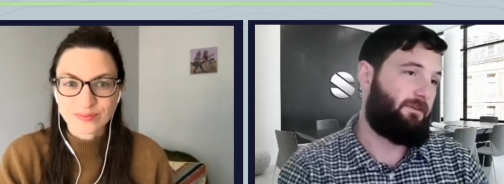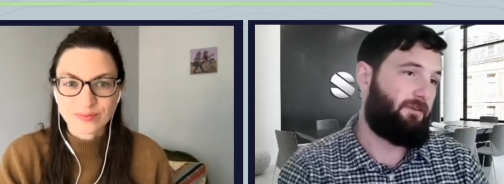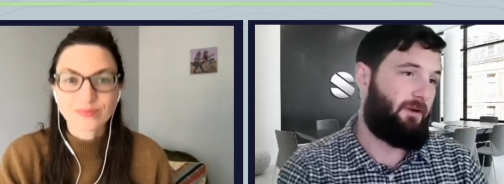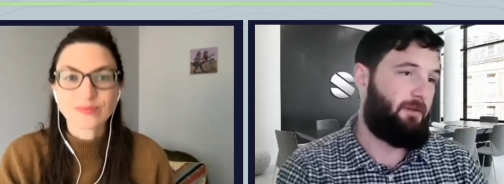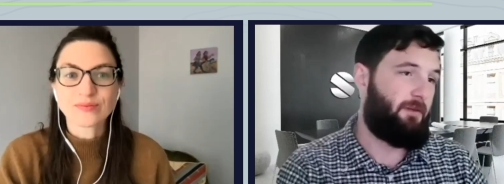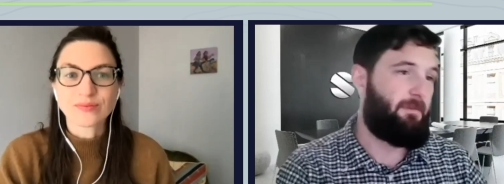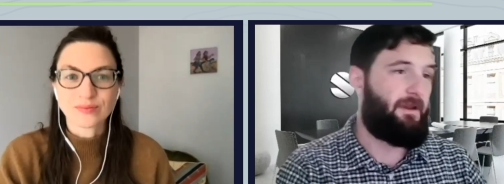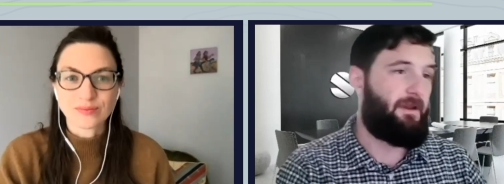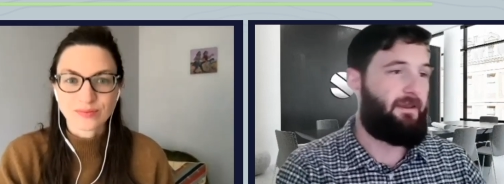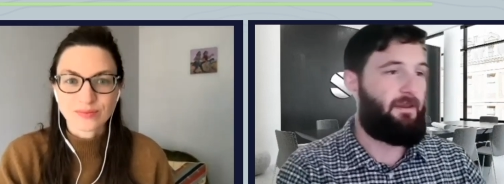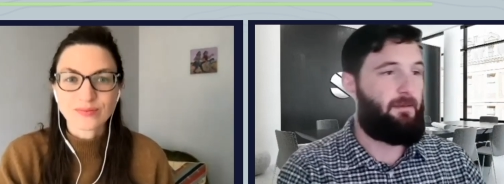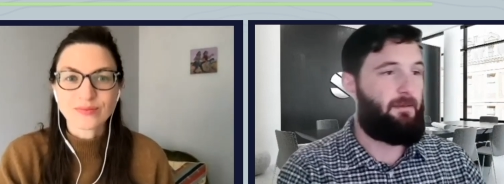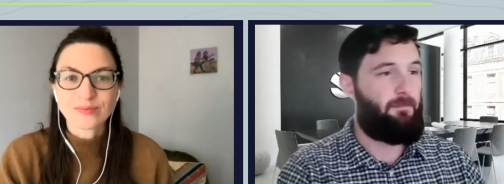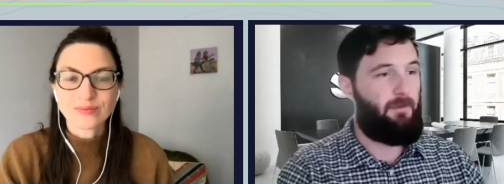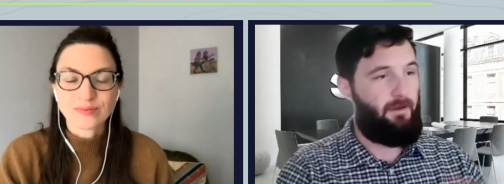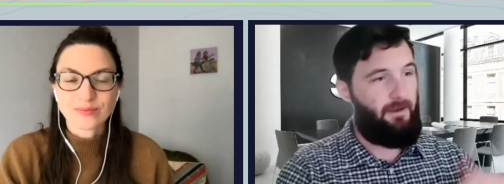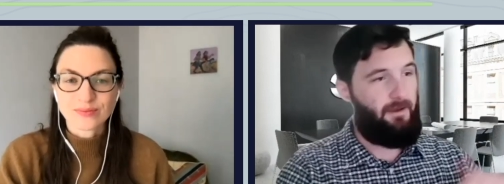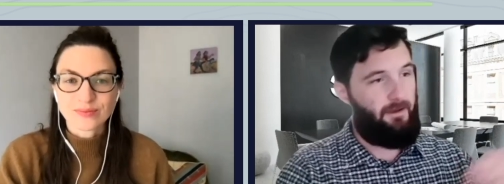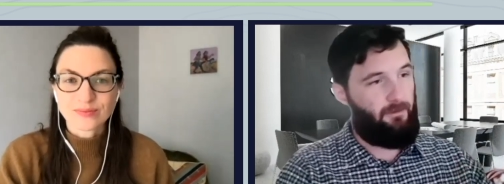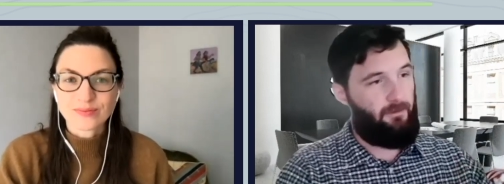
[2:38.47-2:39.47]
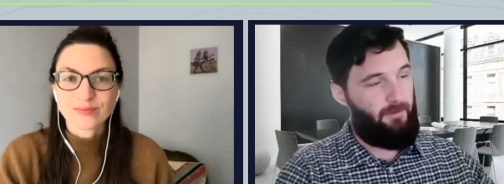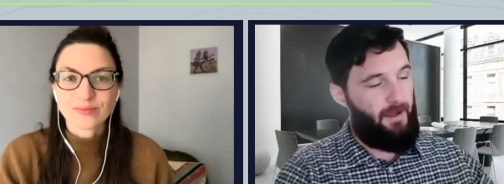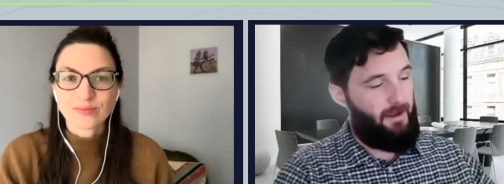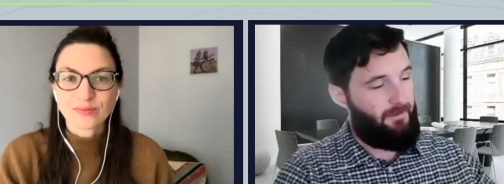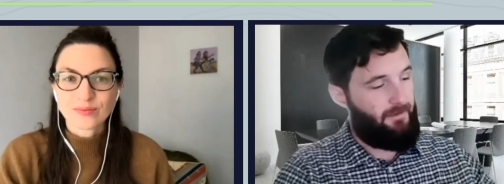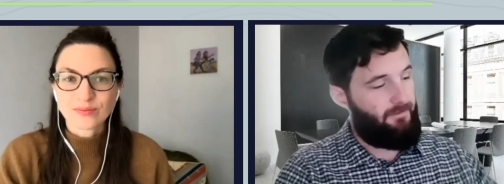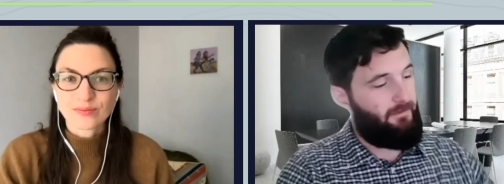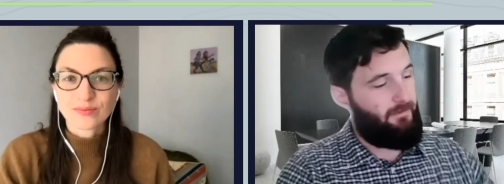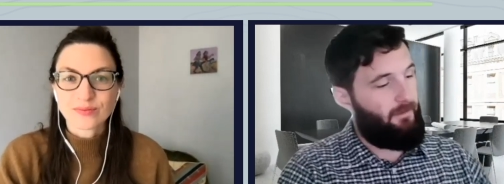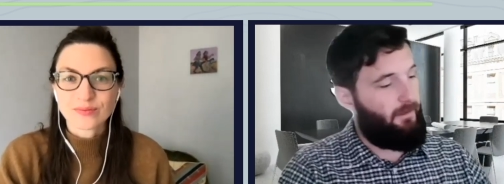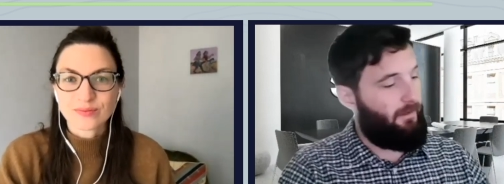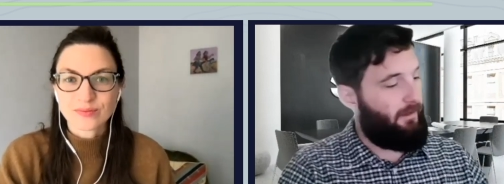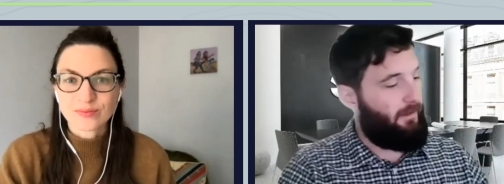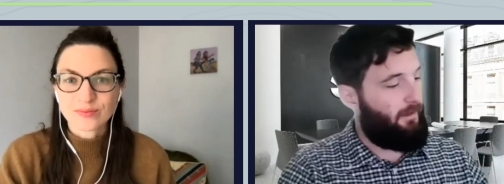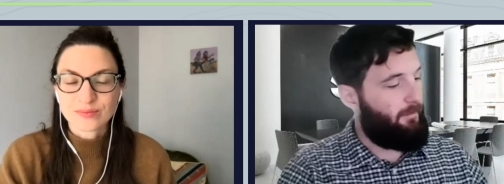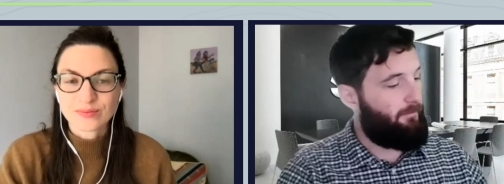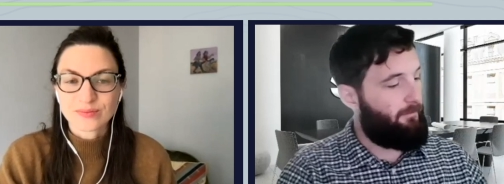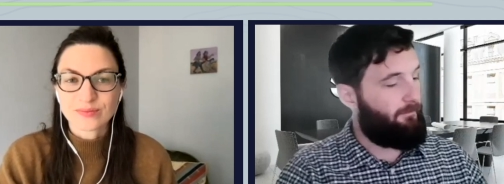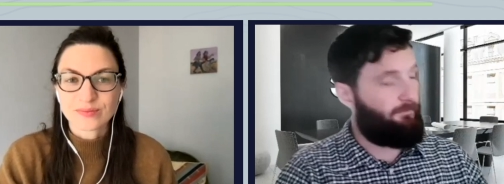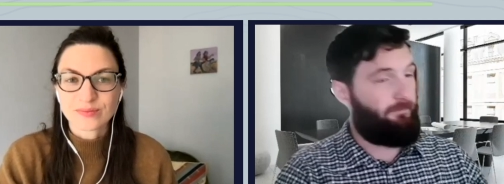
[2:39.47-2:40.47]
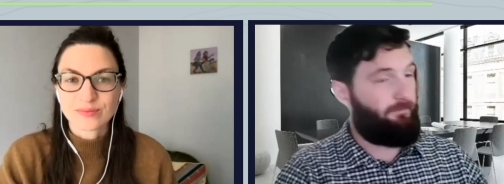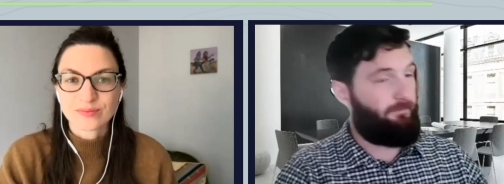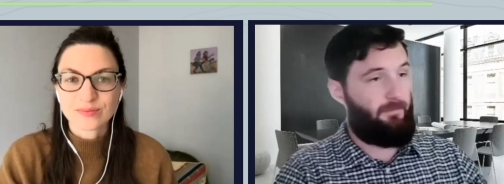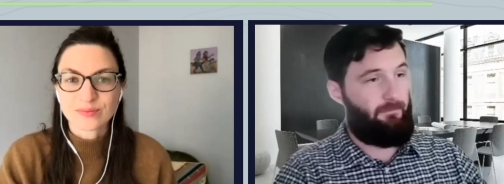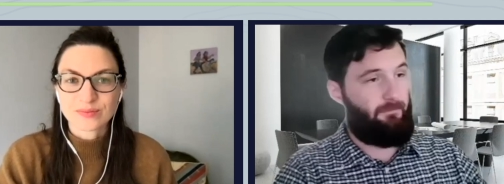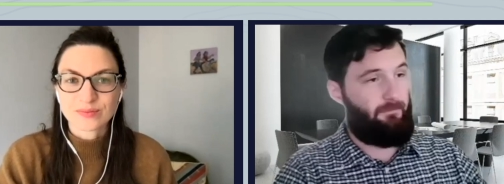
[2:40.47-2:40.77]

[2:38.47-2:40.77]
Speaker 1: So, right, making them interact. Um,